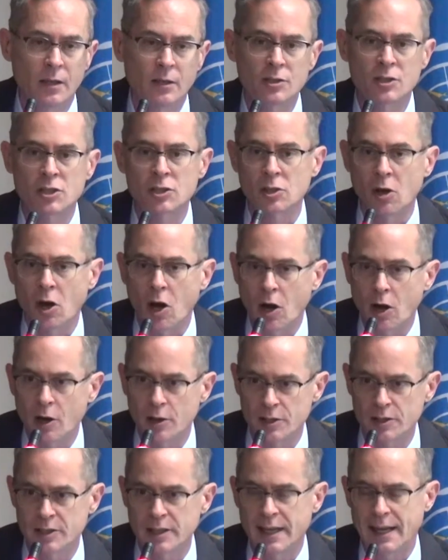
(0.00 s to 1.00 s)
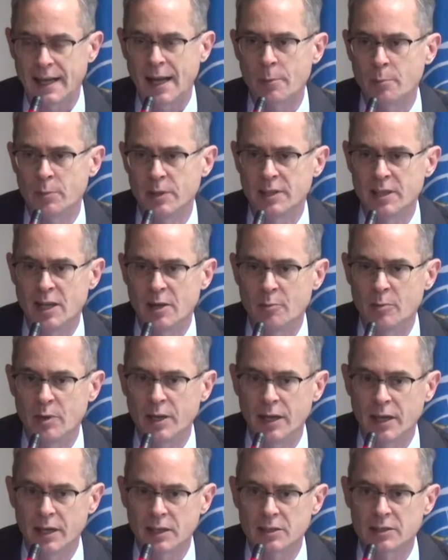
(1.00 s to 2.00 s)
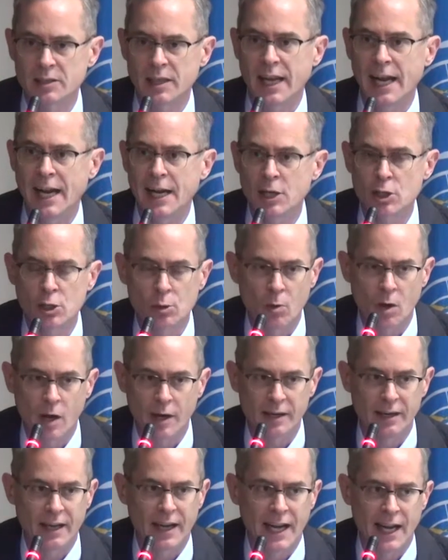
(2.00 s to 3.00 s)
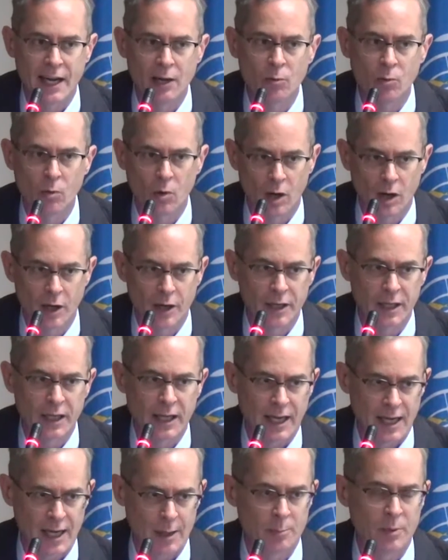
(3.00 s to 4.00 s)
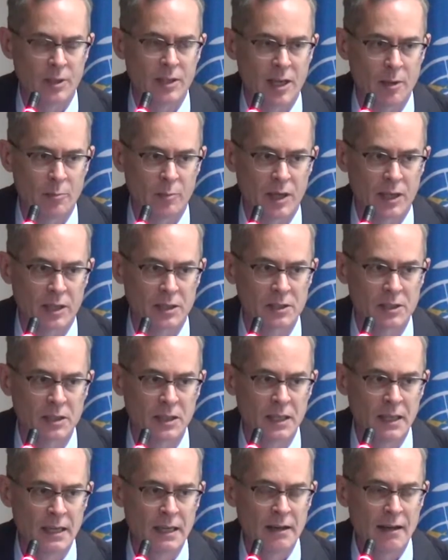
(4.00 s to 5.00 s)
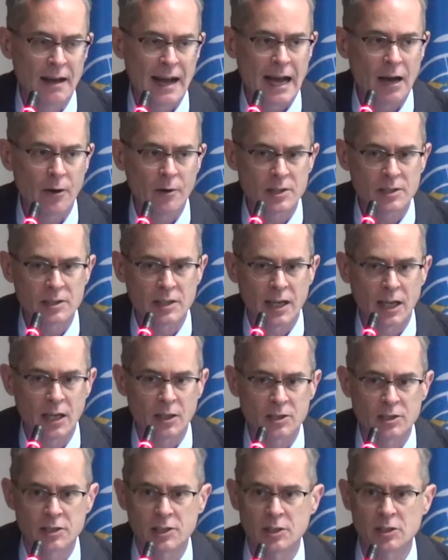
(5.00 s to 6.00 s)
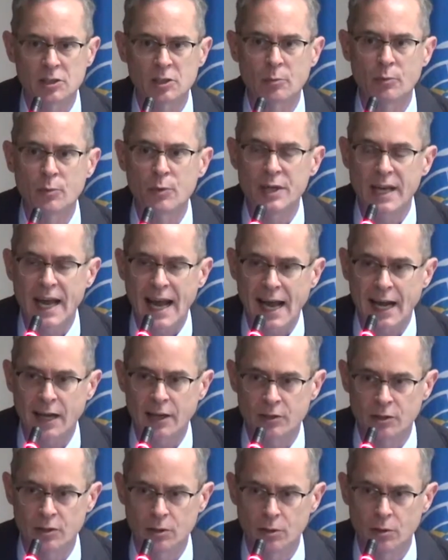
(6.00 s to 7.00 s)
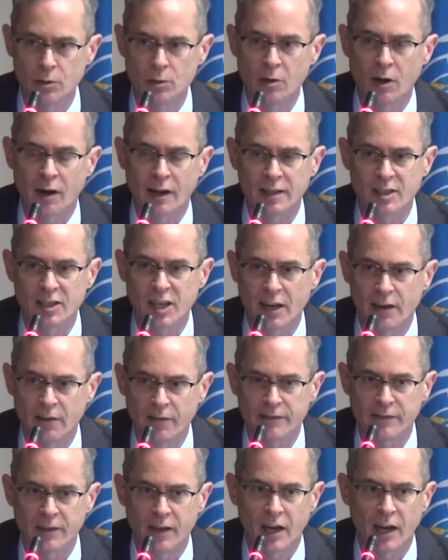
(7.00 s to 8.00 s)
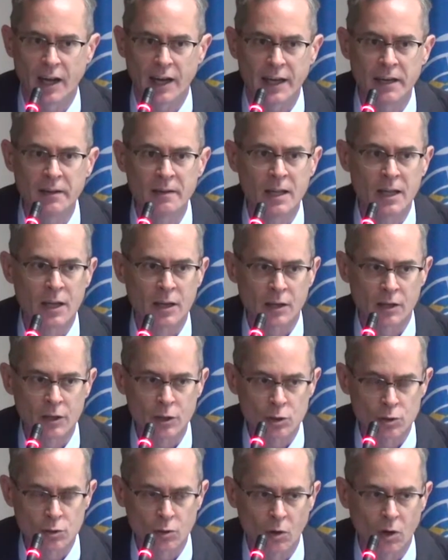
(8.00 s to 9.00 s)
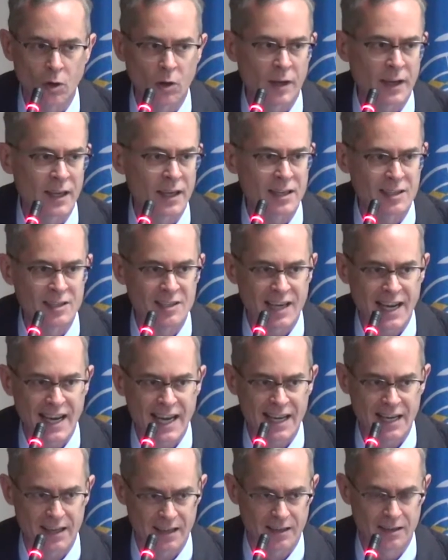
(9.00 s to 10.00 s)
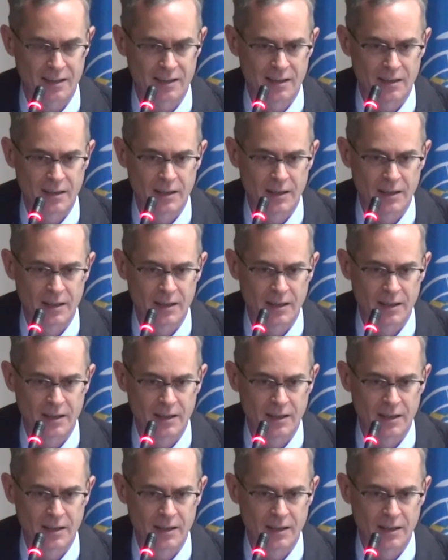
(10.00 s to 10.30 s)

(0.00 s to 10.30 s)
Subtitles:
SARS epidemics, H1N1 epidemics. How does the health system react to, identify, control, and contain?